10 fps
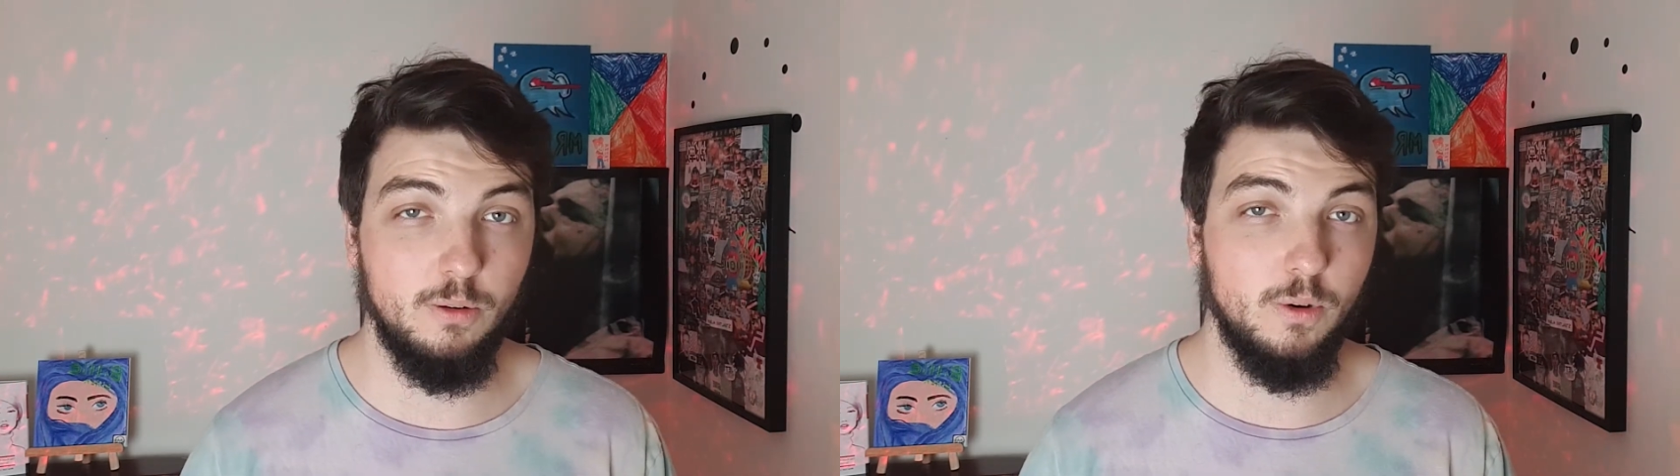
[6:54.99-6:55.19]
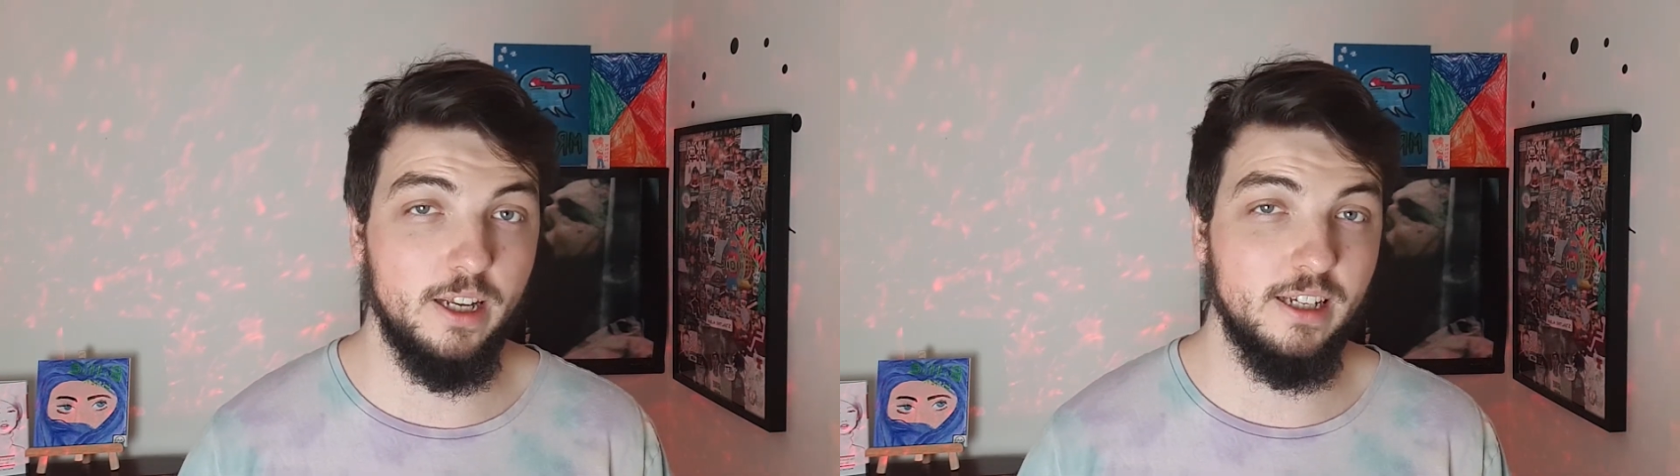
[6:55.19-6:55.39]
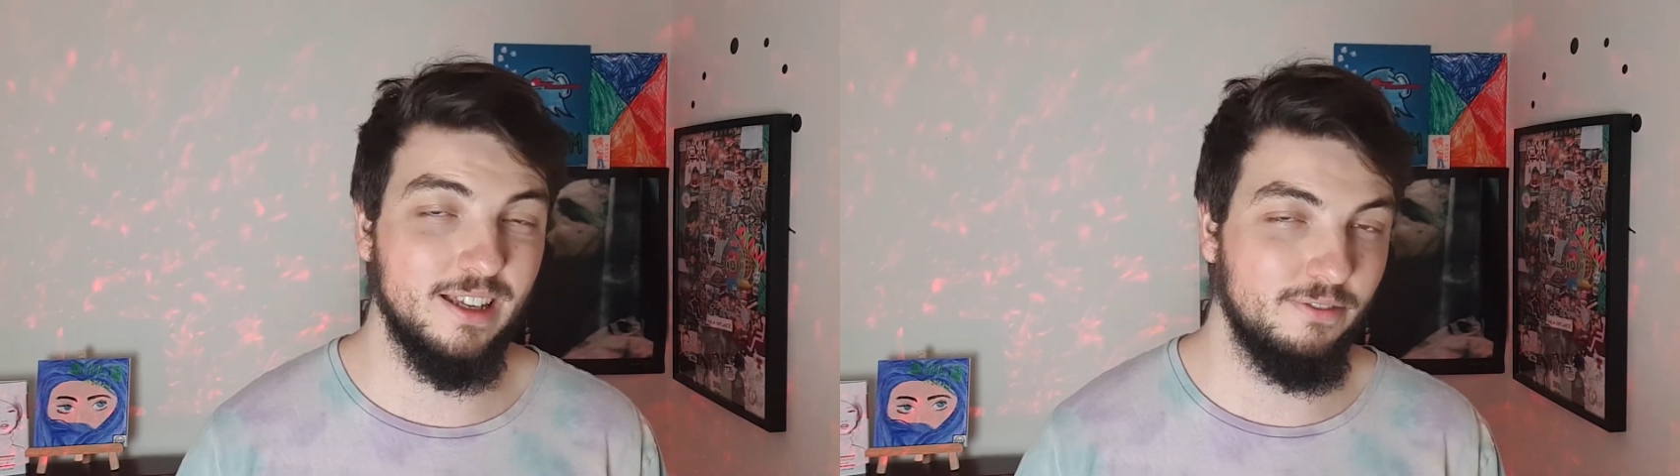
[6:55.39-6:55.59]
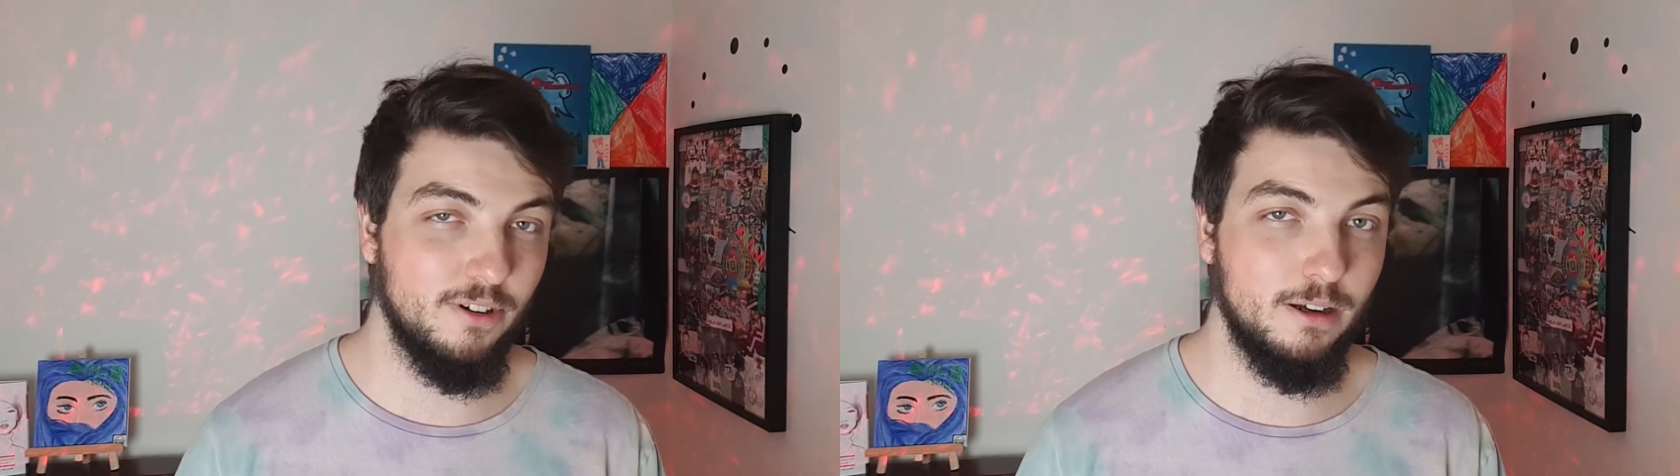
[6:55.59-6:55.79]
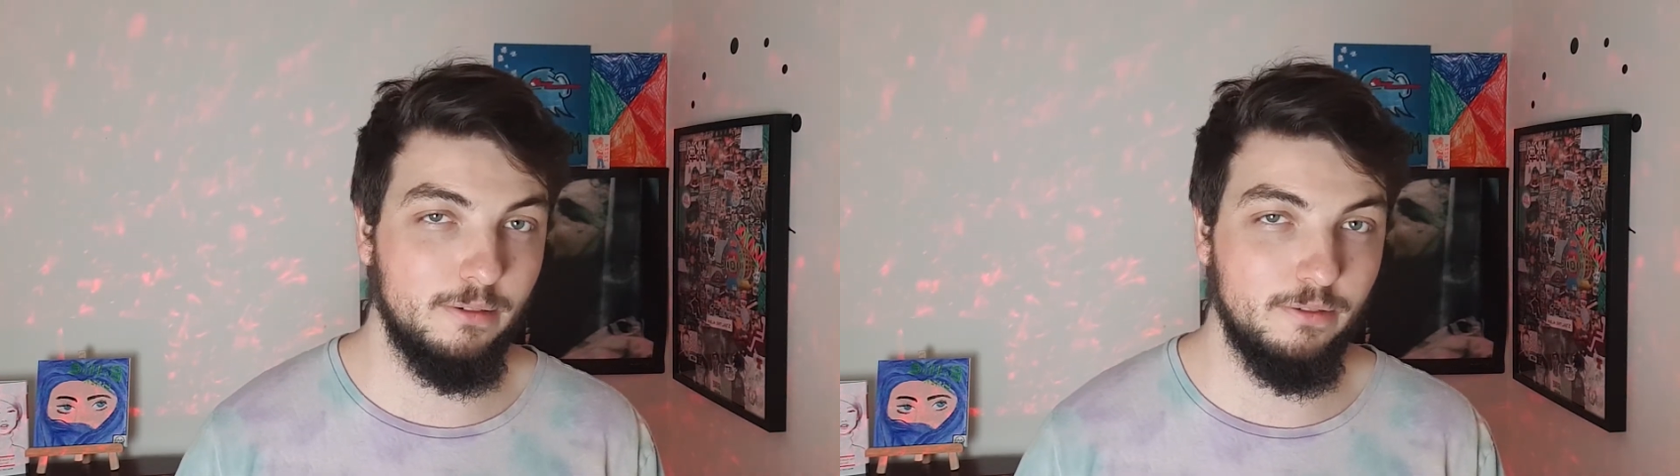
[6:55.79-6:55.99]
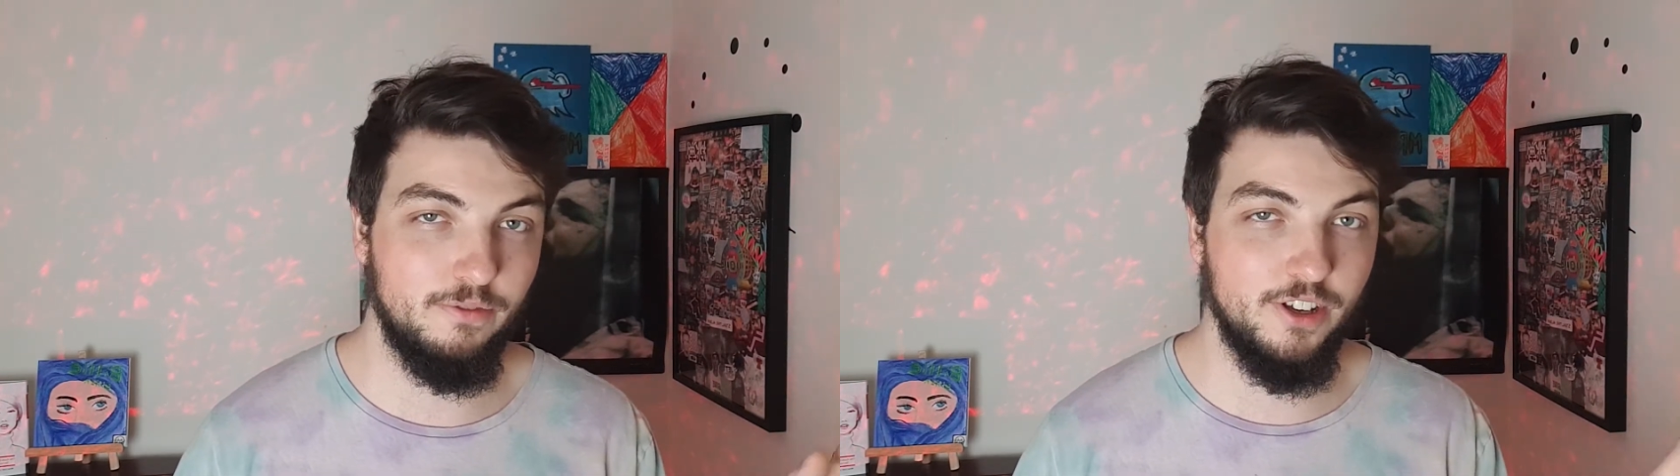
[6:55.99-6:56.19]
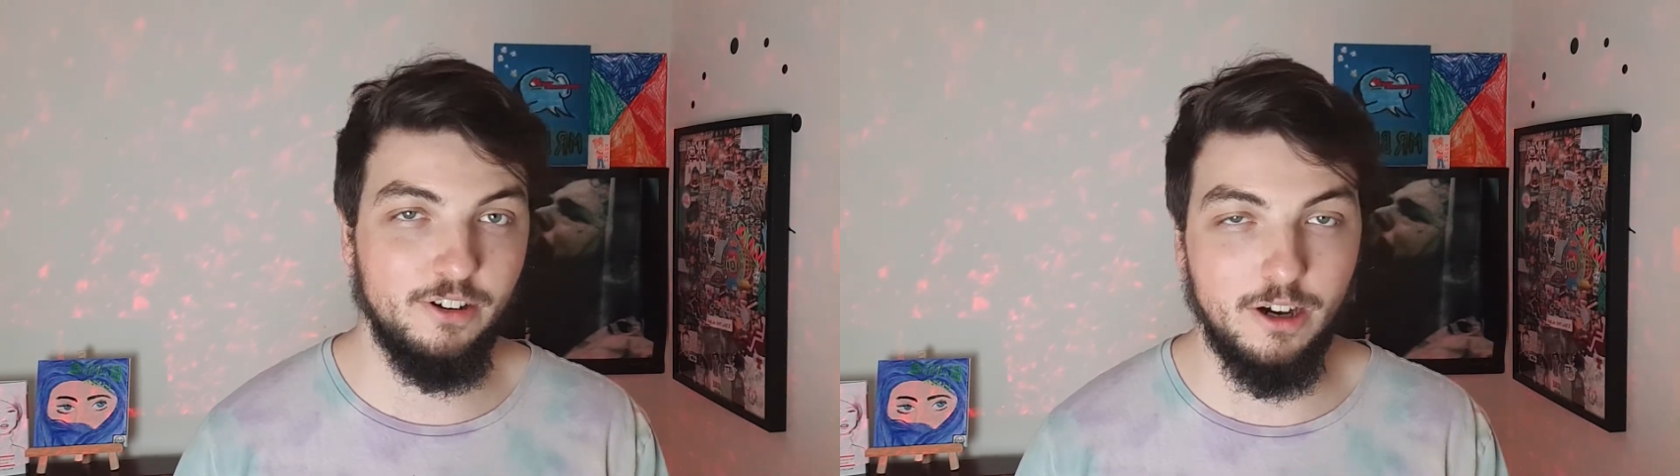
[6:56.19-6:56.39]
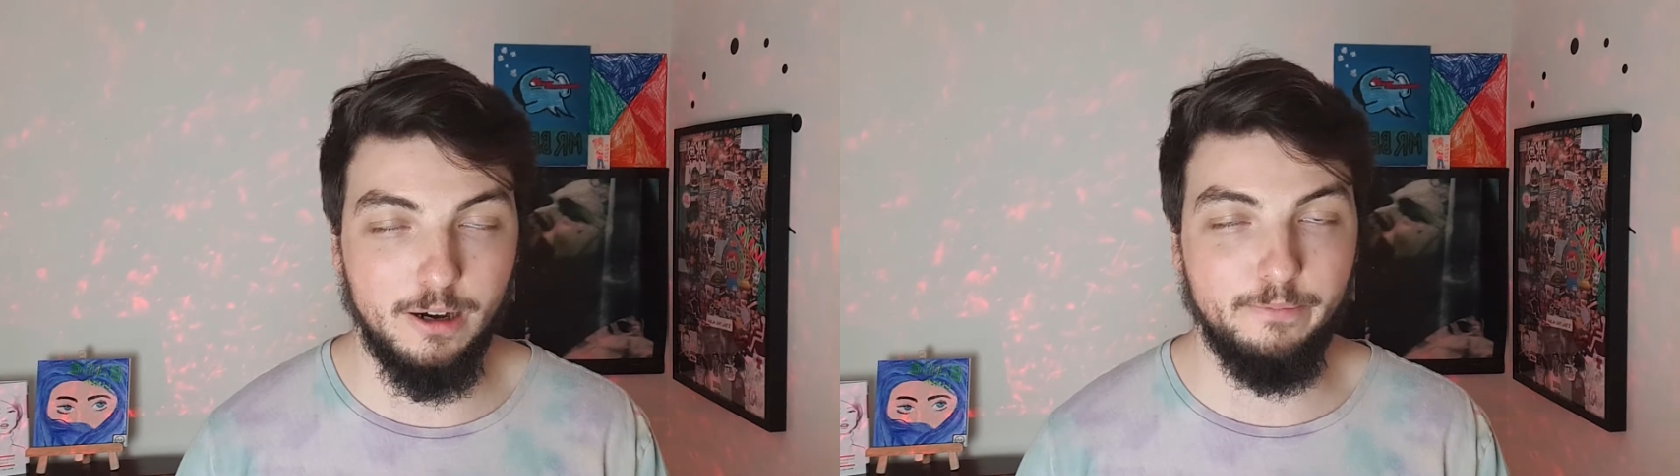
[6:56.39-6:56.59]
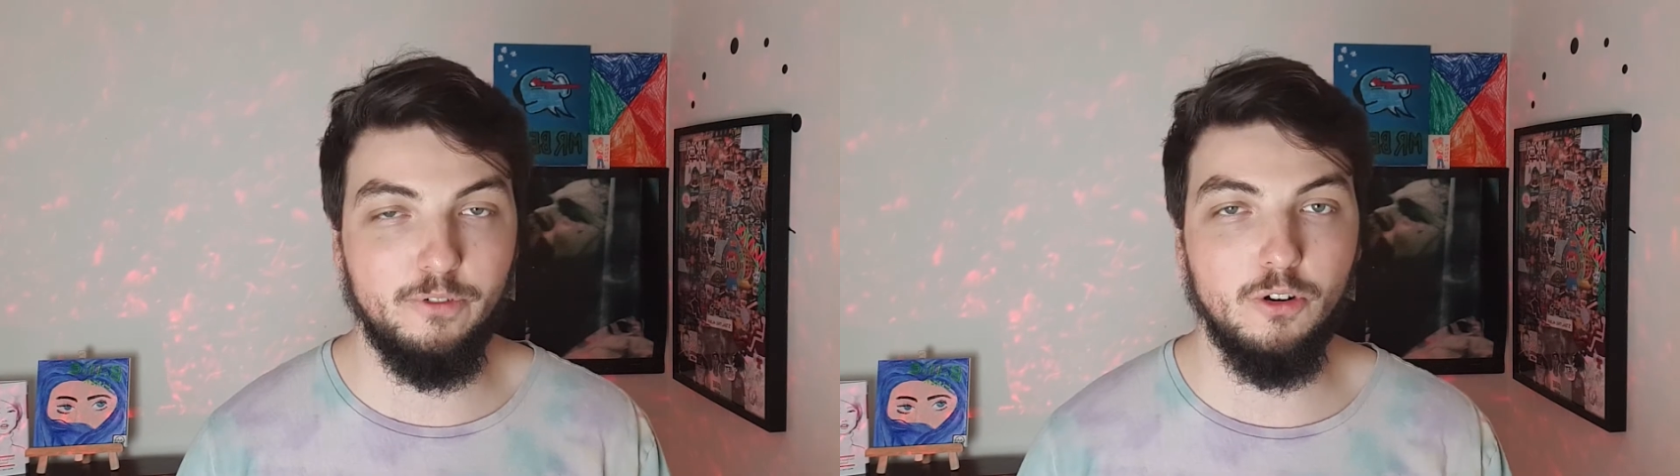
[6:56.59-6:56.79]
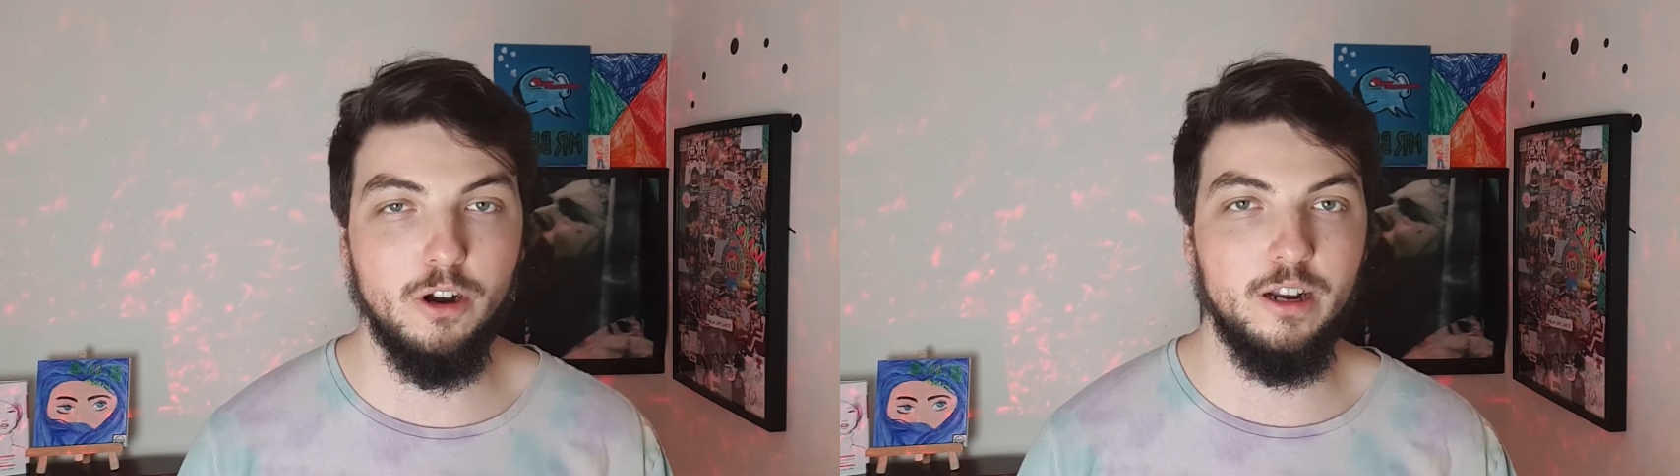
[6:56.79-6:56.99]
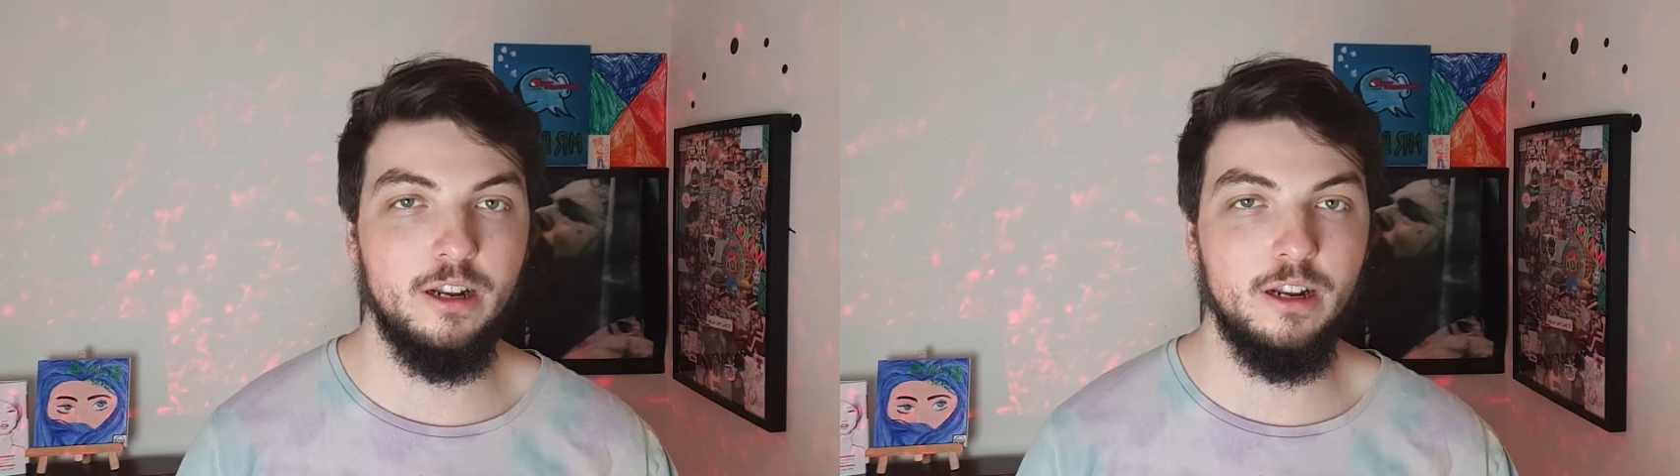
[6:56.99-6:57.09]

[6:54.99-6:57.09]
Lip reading: week if I feel up for it.